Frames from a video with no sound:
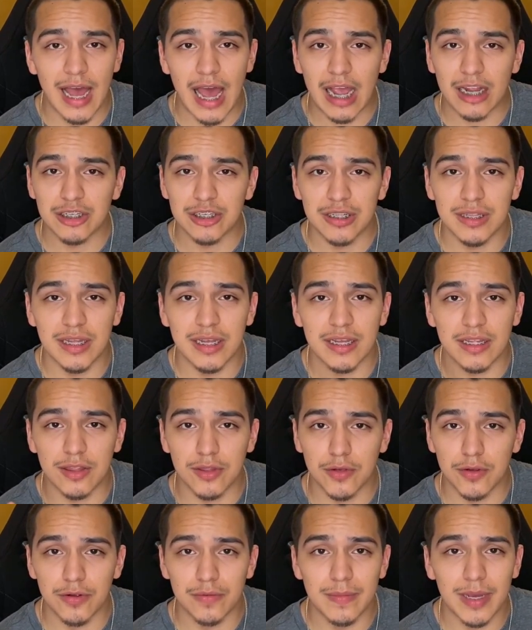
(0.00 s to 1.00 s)
actually think it
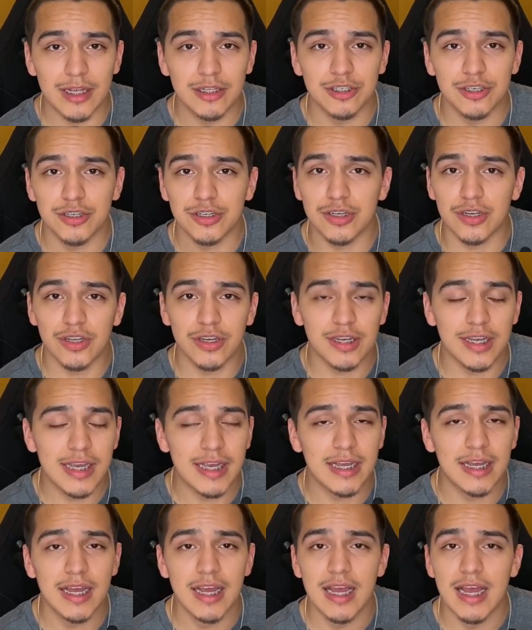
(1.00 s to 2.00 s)
through, make sure you're looking